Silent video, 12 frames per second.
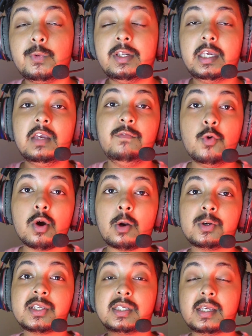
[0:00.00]
will give you
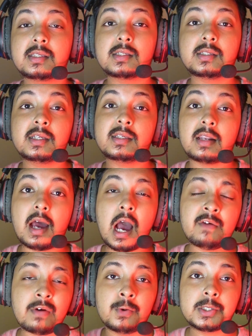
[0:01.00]
around
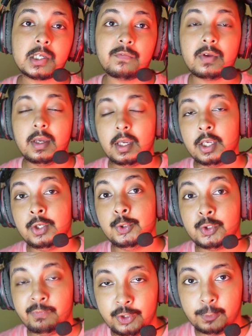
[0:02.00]
6.5 hours of
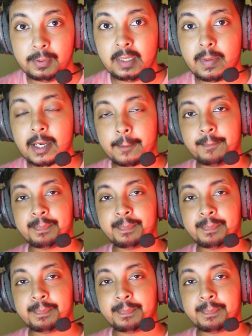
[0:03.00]
YouTube video playback.